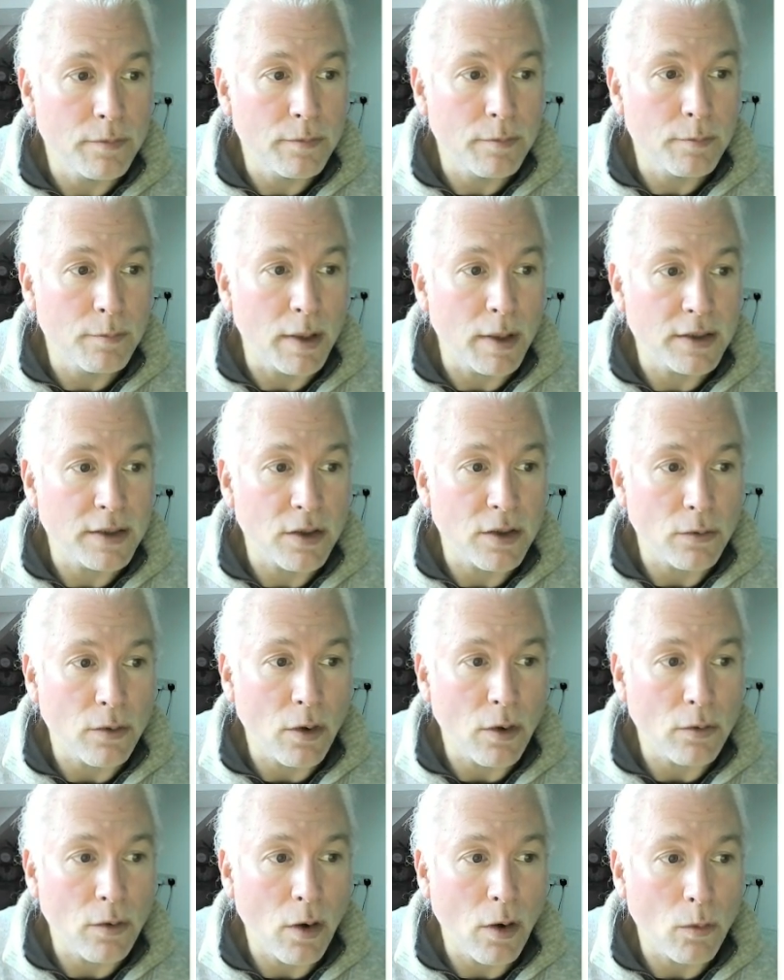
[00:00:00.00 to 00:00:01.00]
based
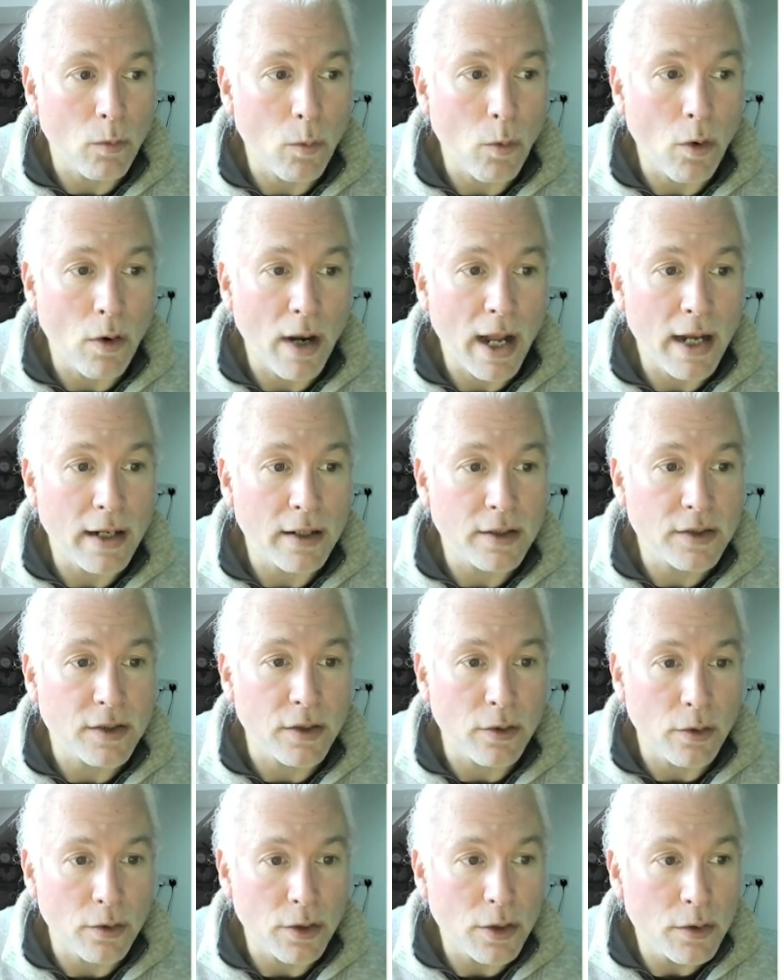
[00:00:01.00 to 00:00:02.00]
on what editor
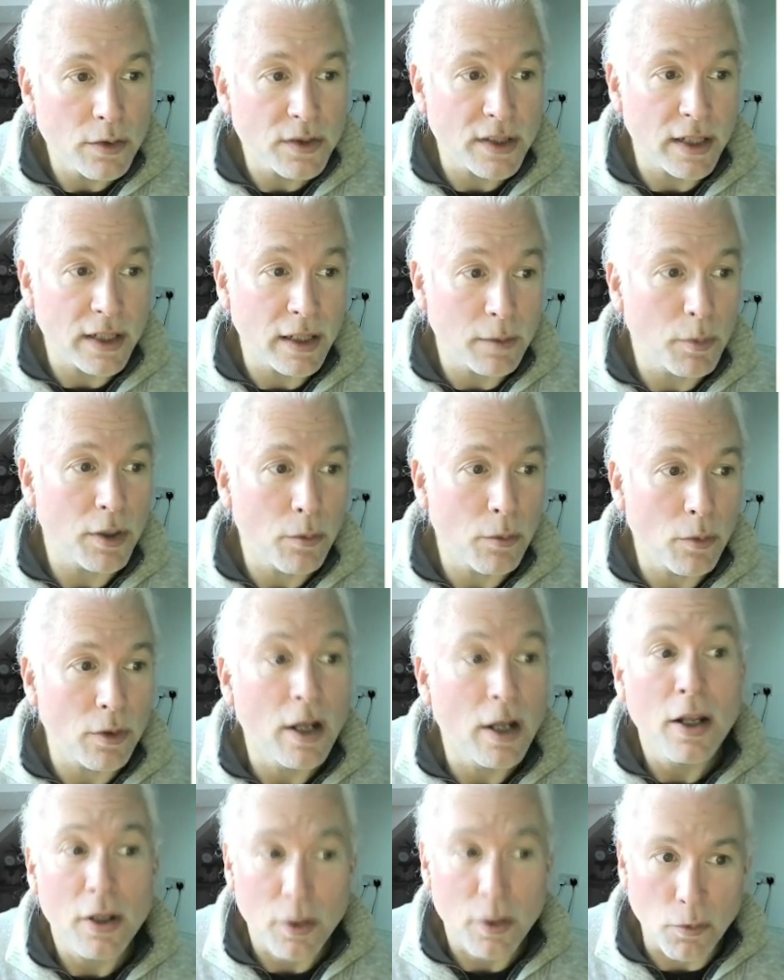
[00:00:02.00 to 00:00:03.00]
you're using, but you
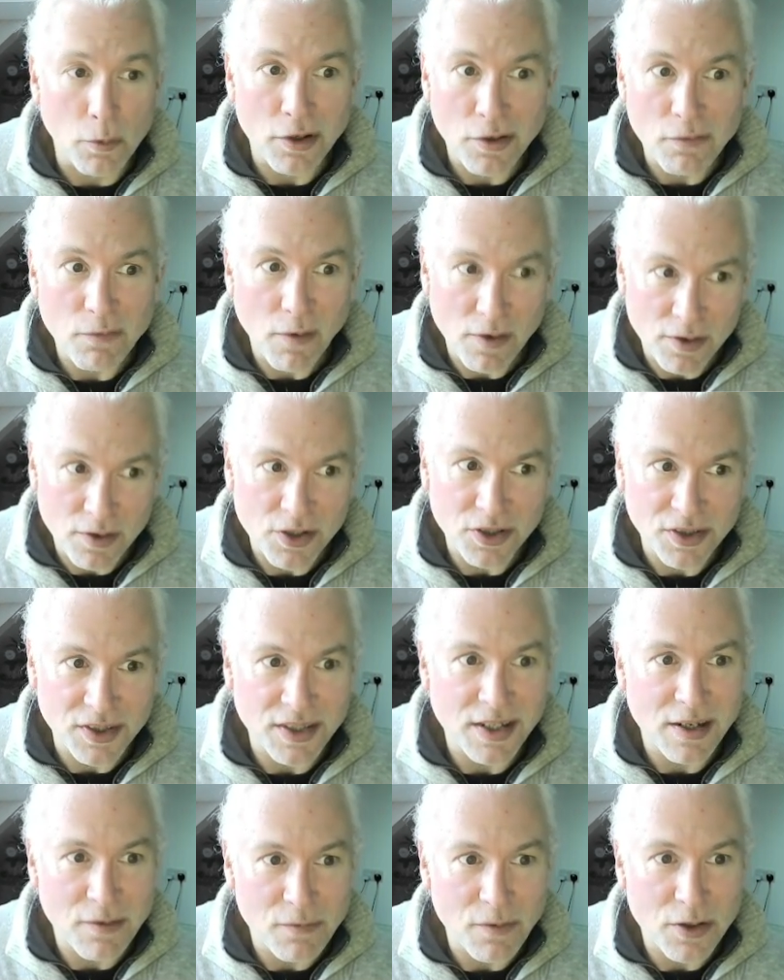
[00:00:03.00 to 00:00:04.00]
want your functions in
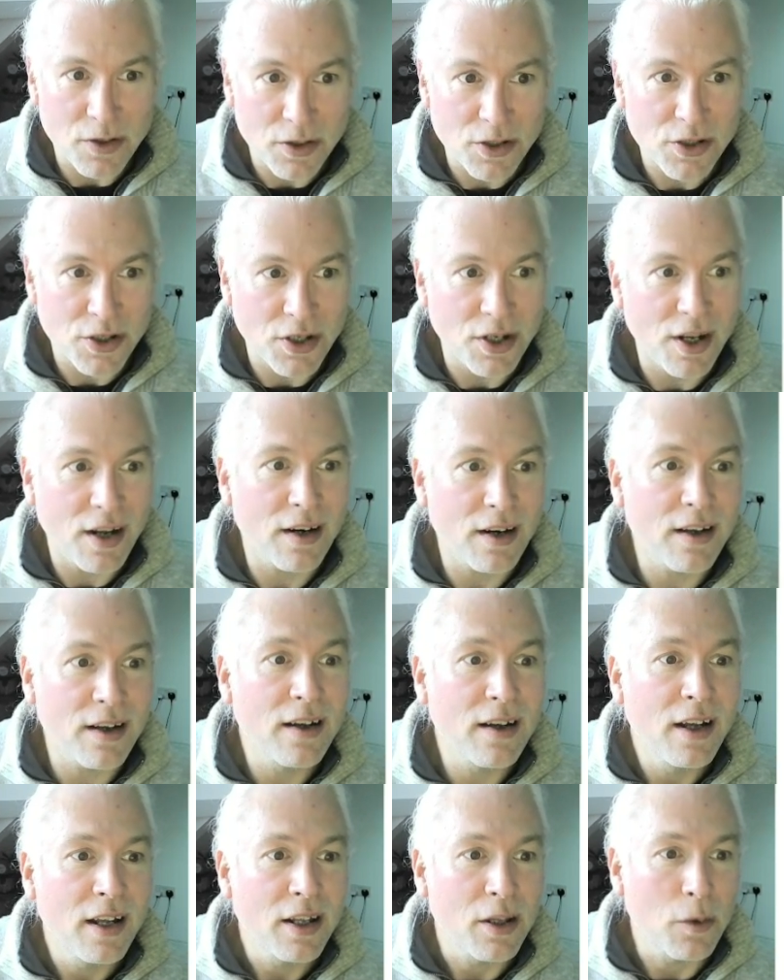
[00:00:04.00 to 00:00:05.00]
your function color,
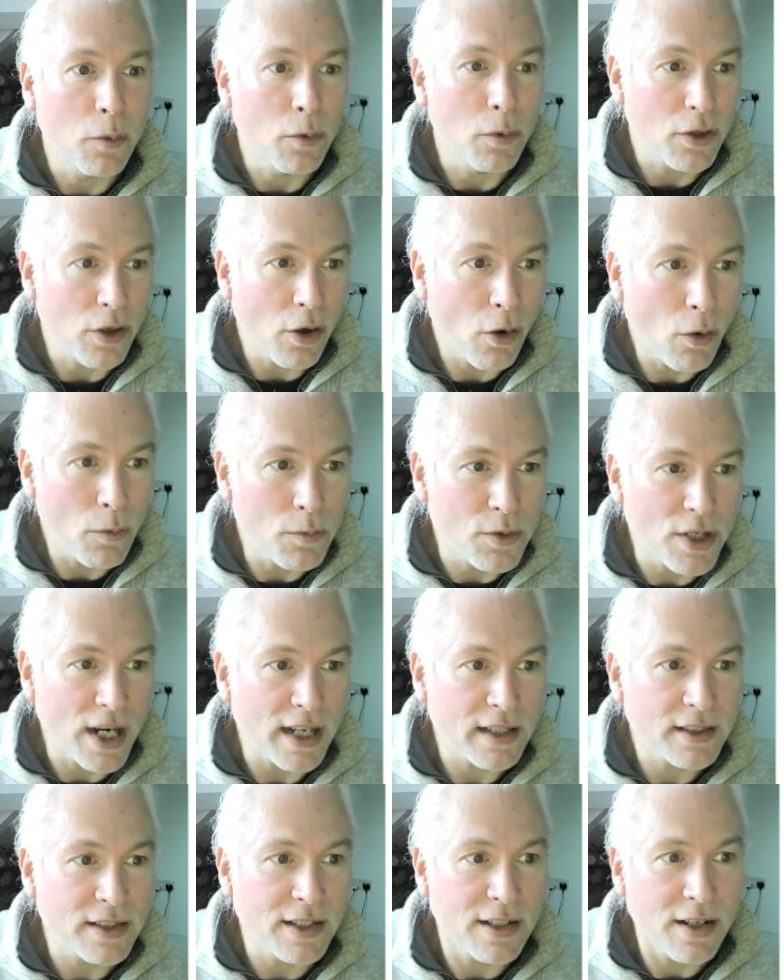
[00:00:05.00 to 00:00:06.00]
you want your
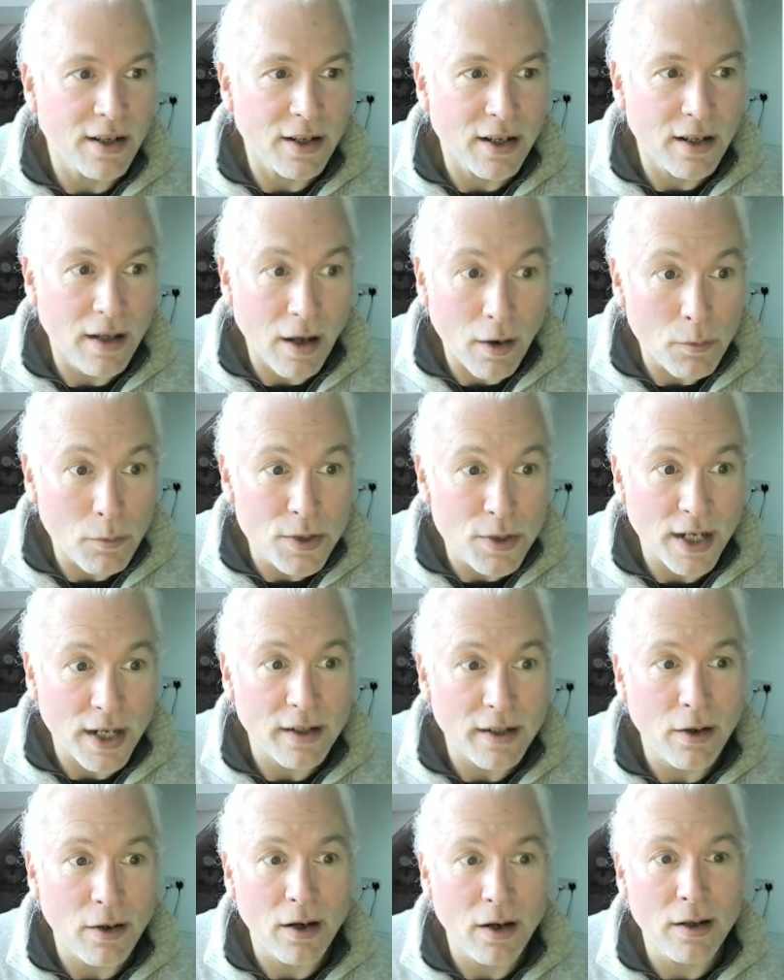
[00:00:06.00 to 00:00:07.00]
objects in your object
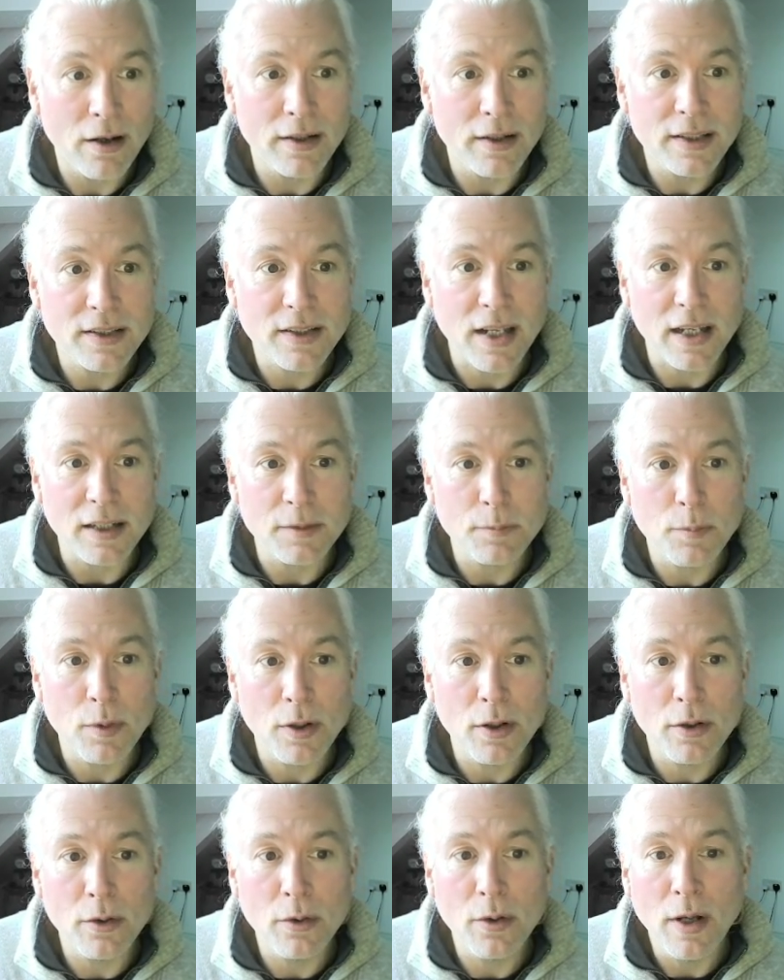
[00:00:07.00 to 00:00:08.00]
color, in this case
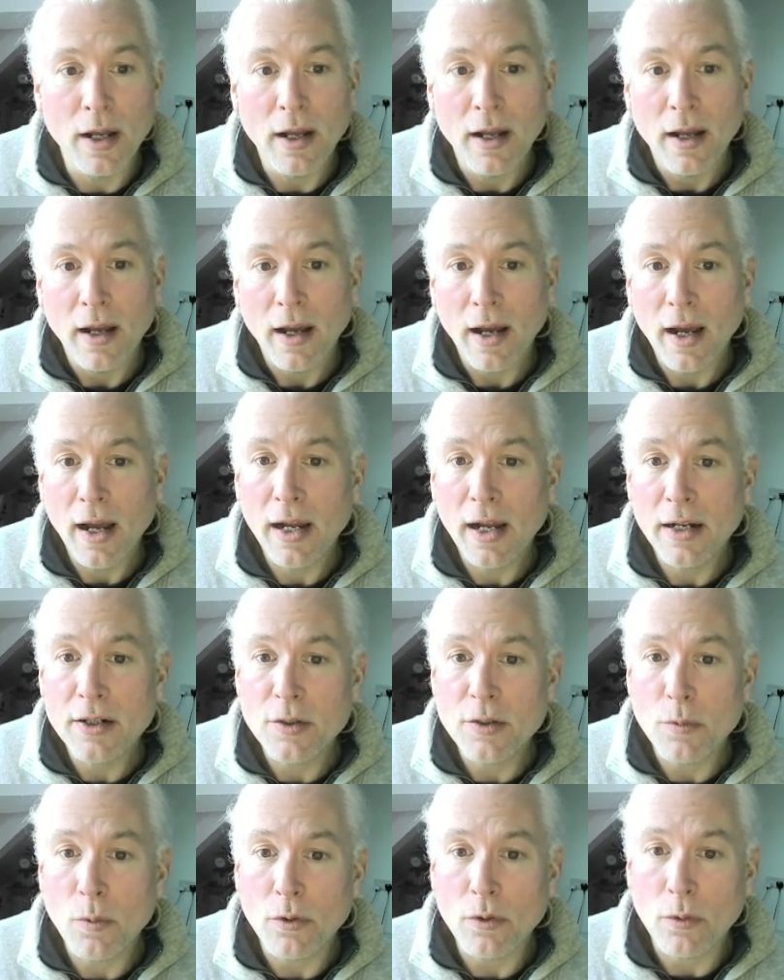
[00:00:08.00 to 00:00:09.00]
blue, and you
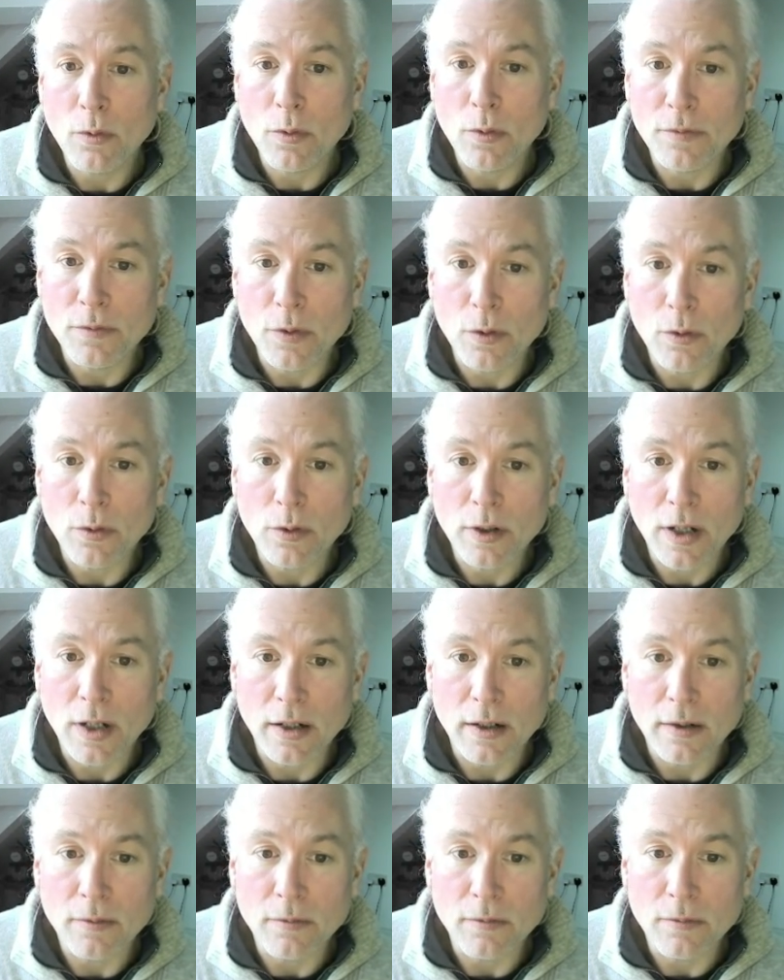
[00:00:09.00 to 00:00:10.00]
want all of your kind
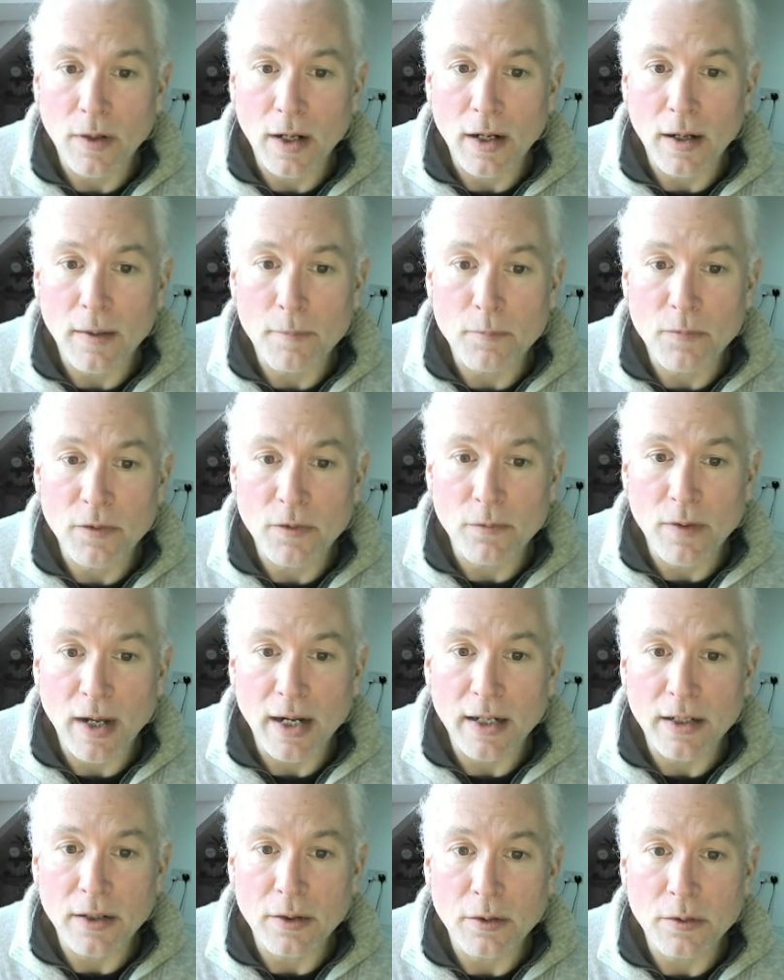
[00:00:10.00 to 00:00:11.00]
of
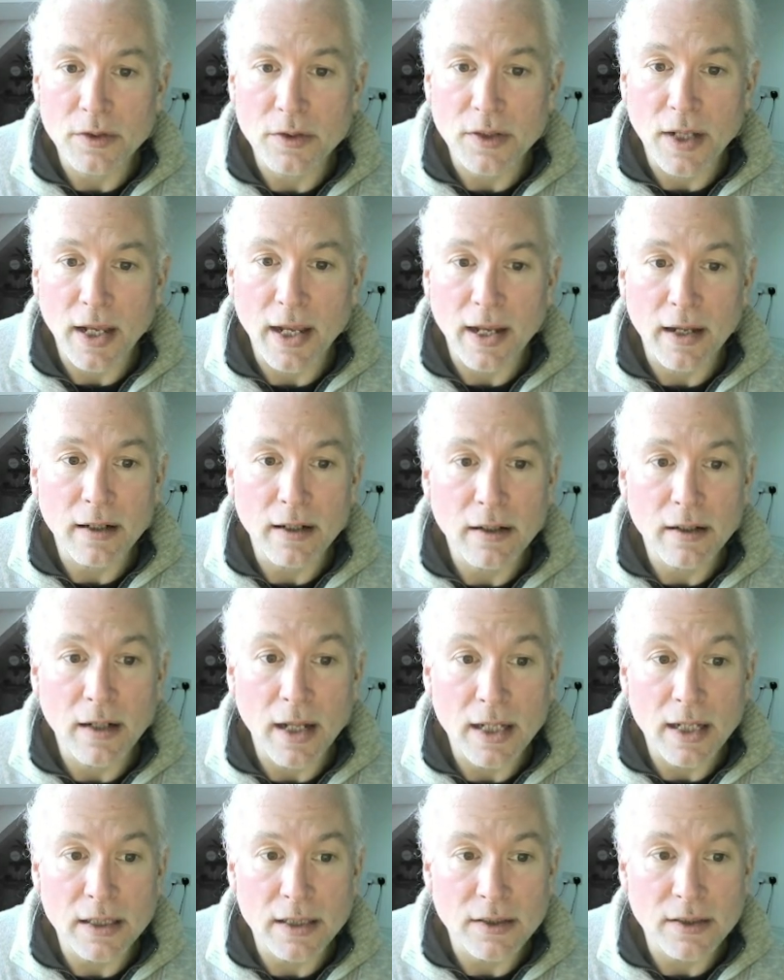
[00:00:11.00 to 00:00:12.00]
values in
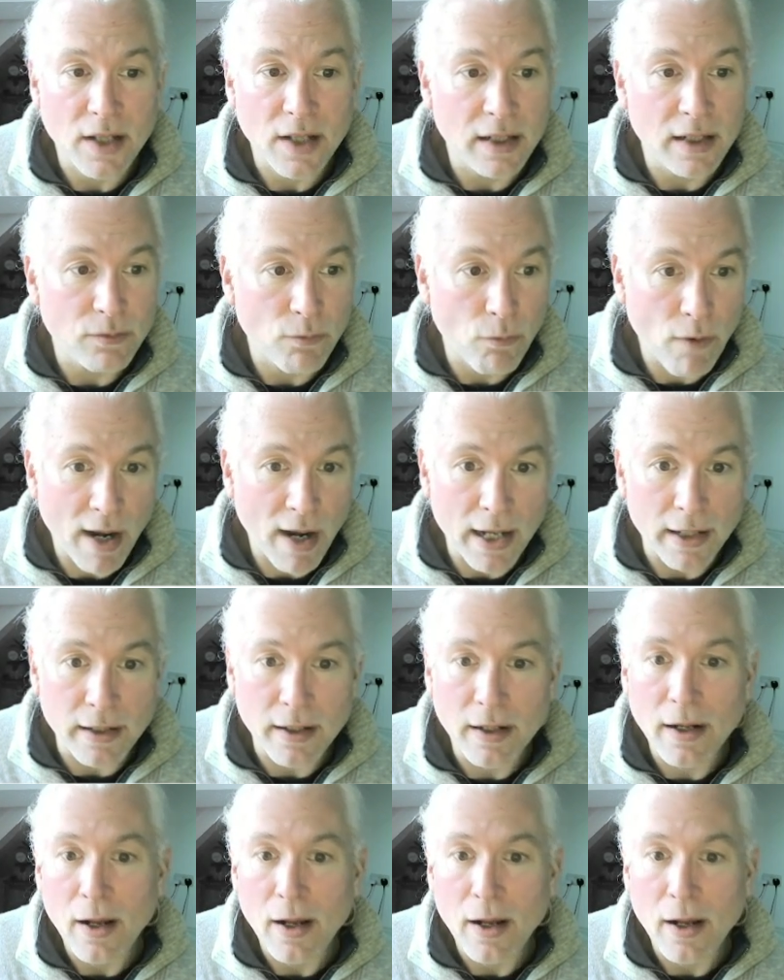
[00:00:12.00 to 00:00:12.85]
this case red.